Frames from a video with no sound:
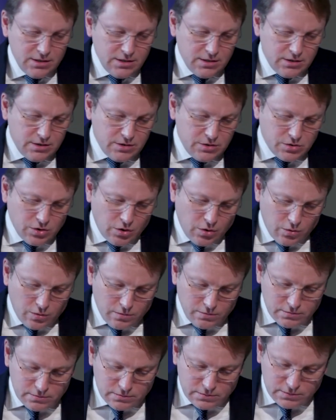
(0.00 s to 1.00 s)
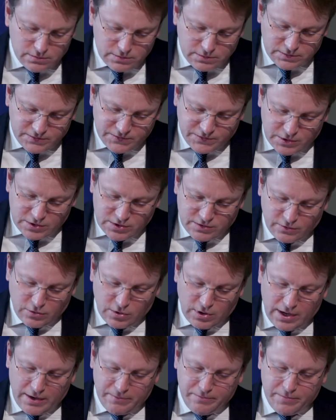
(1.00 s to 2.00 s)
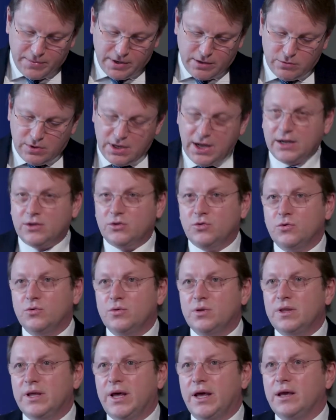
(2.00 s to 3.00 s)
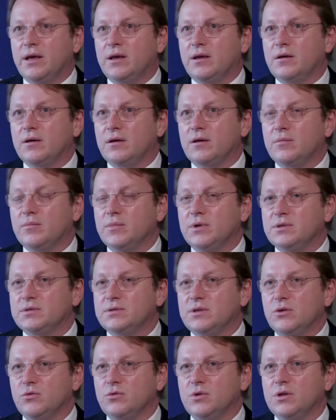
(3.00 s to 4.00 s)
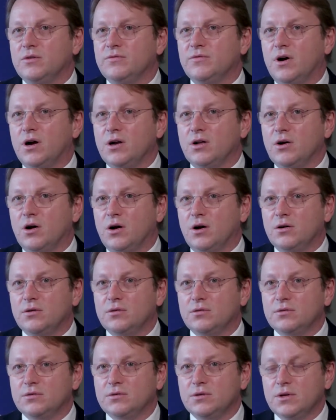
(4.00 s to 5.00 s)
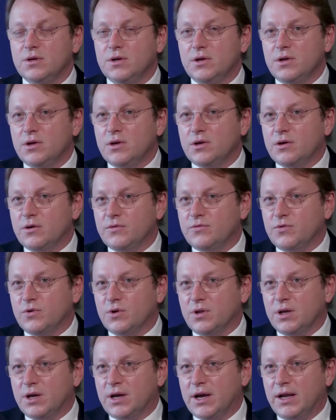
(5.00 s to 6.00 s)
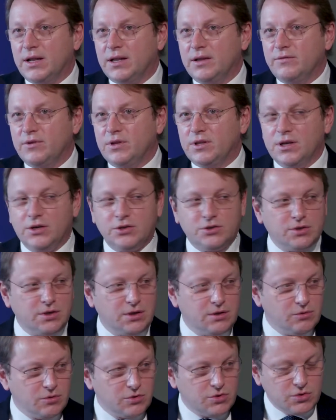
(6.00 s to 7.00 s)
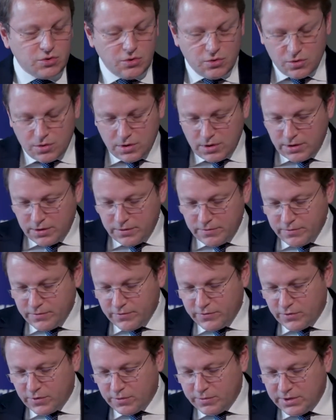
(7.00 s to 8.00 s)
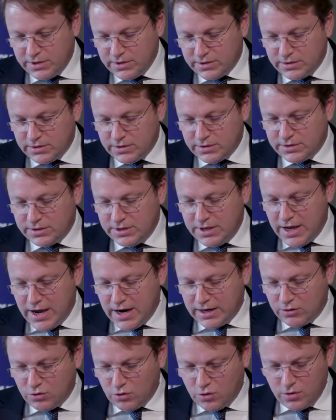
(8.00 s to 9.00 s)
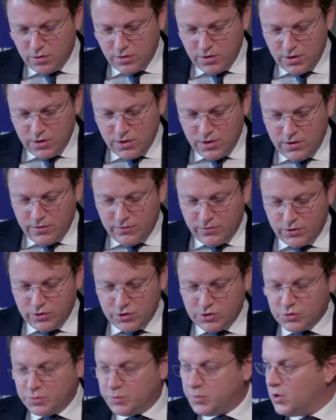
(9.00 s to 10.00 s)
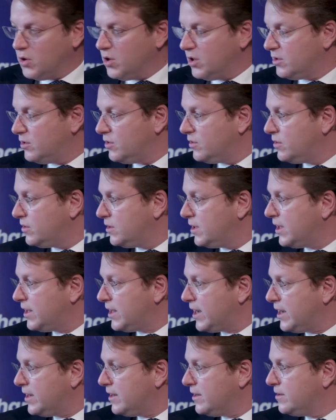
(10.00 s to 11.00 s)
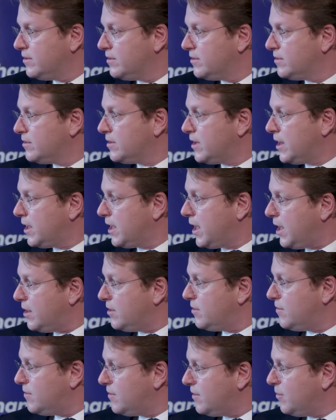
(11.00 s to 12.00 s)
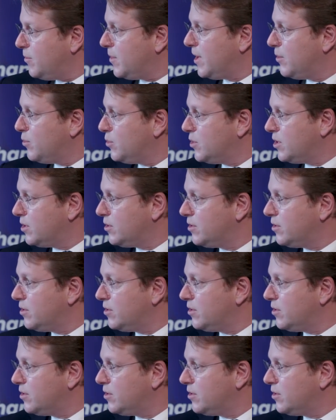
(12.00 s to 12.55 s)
So, first of all, I would like to thank Minister Judit Varga for the kind invitation, and also for Minister Szijjártó for the support that I get in my work.